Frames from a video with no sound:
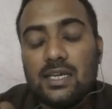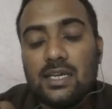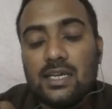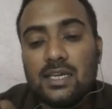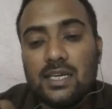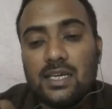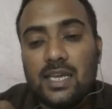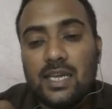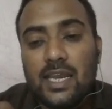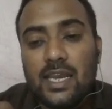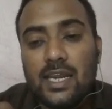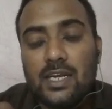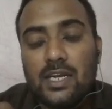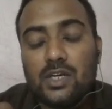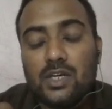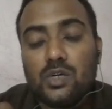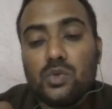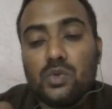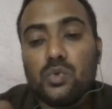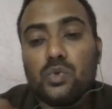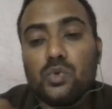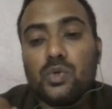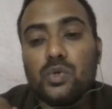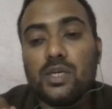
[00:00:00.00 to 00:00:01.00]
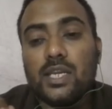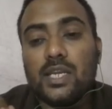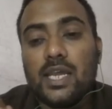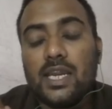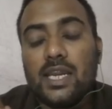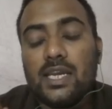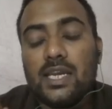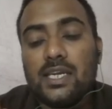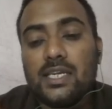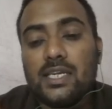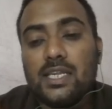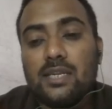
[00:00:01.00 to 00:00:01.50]
gate to
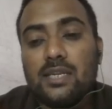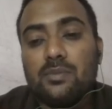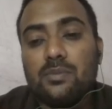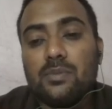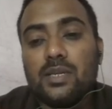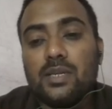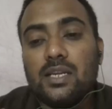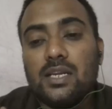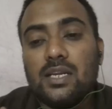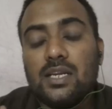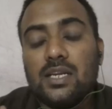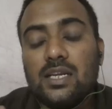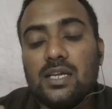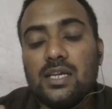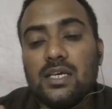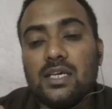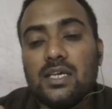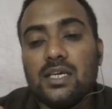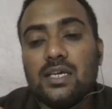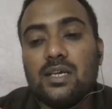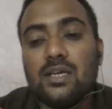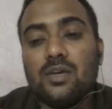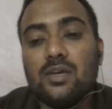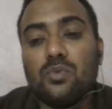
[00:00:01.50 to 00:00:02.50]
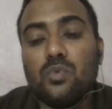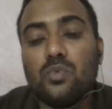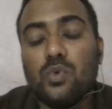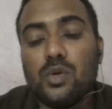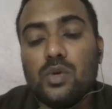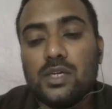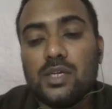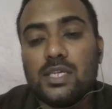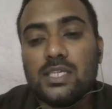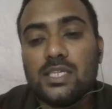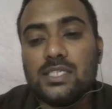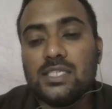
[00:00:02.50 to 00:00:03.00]
drain terminal
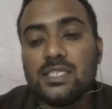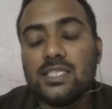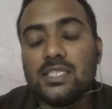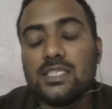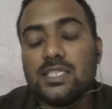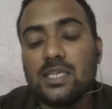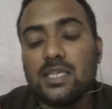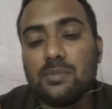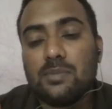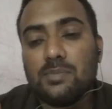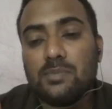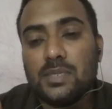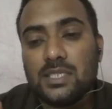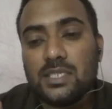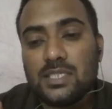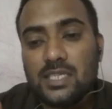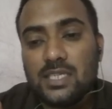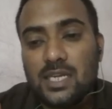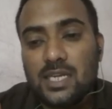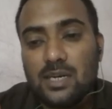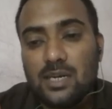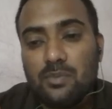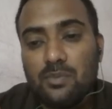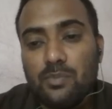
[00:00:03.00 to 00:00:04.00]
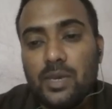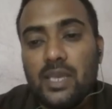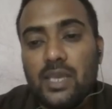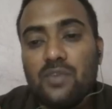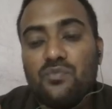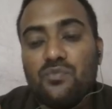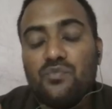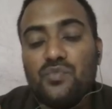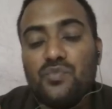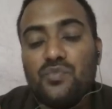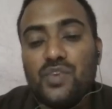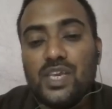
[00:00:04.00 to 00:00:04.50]
voltage is represented by
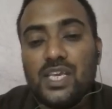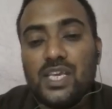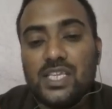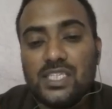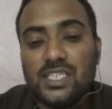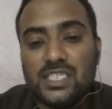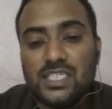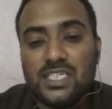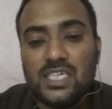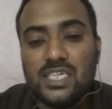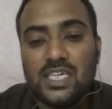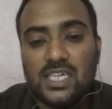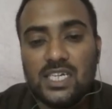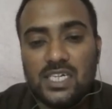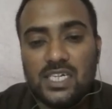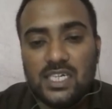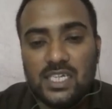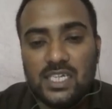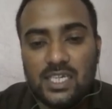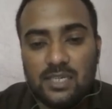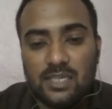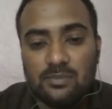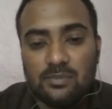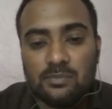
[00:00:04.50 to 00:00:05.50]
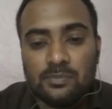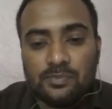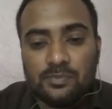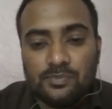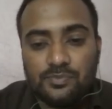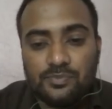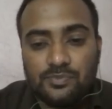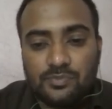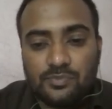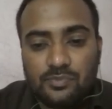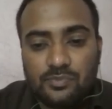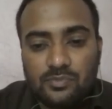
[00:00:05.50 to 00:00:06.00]
VGT.
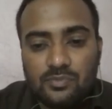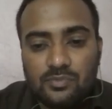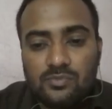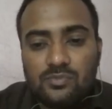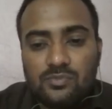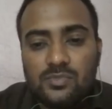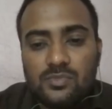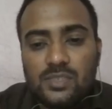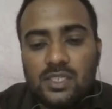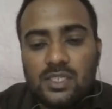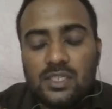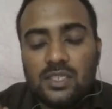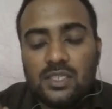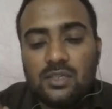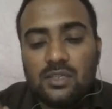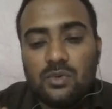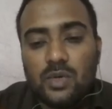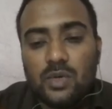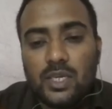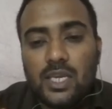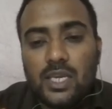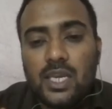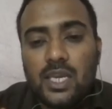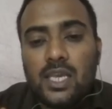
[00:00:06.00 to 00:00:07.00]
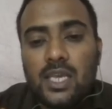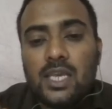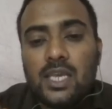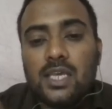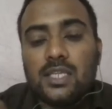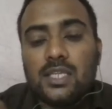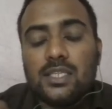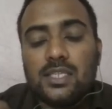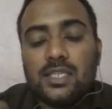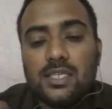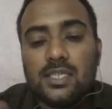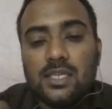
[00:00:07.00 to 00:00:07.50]
Okay,
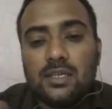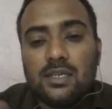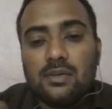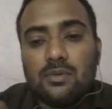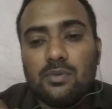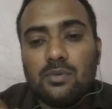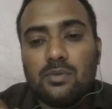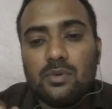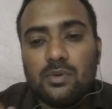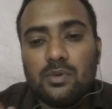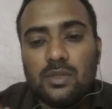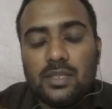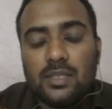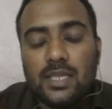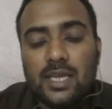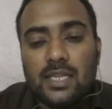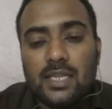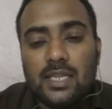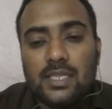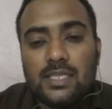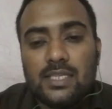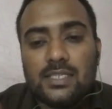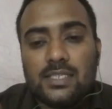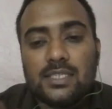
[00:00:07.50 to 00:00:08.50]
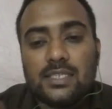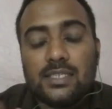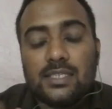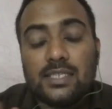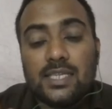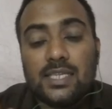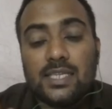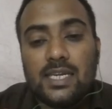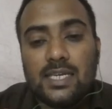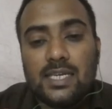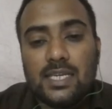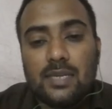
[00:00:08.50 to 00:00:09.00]
there is
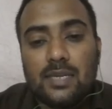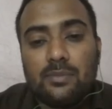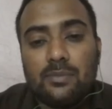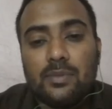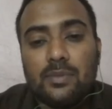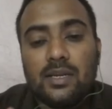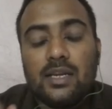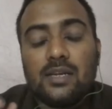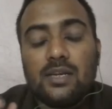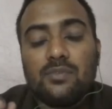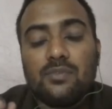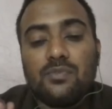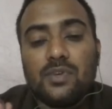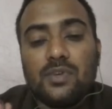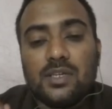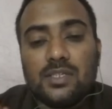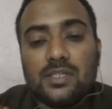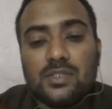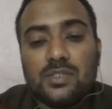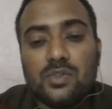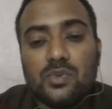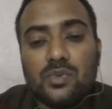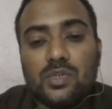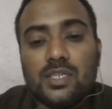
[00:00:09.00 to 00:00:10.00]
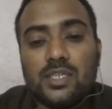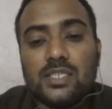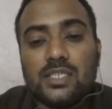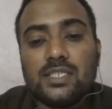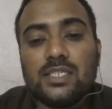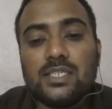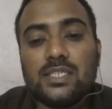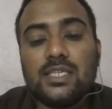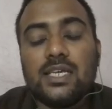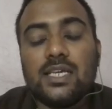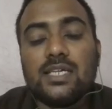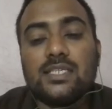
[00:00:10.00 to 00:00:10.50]
three terminal. First one
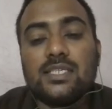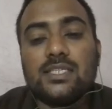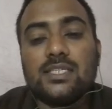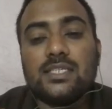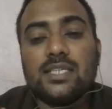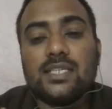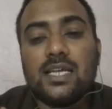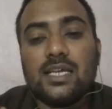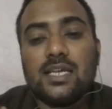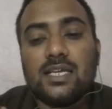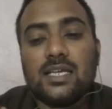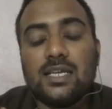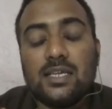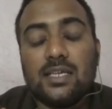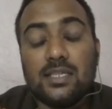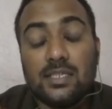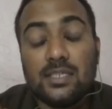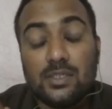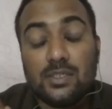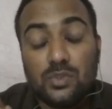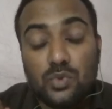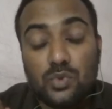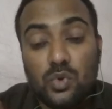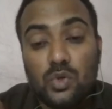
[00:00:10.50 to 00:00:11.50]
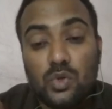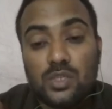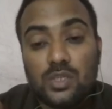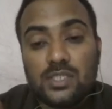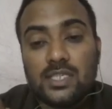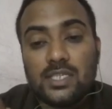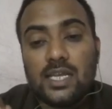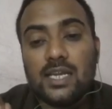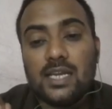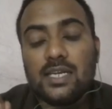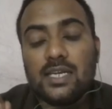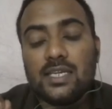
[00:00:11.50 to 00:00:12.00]
is
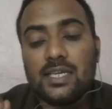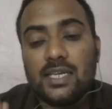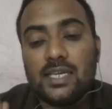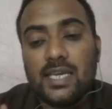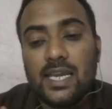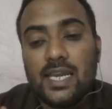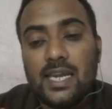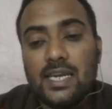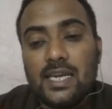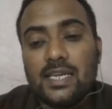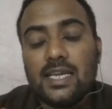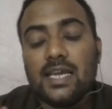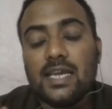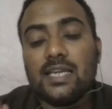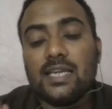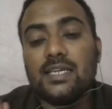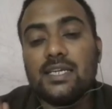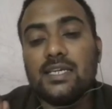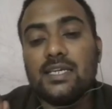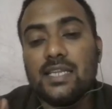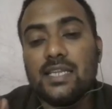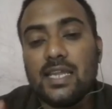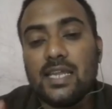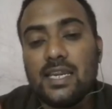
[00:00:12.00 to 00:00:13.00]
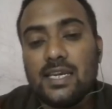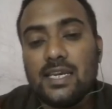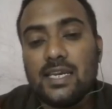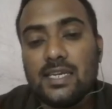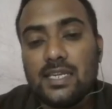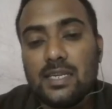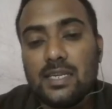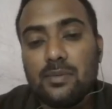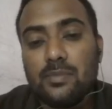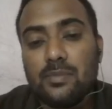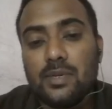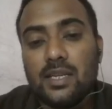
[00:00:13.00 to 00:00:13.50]
source and gate and drain
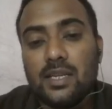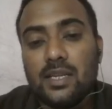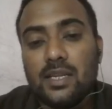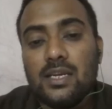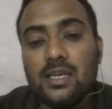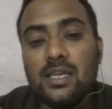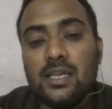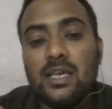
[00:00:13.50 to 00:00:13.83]
terminal.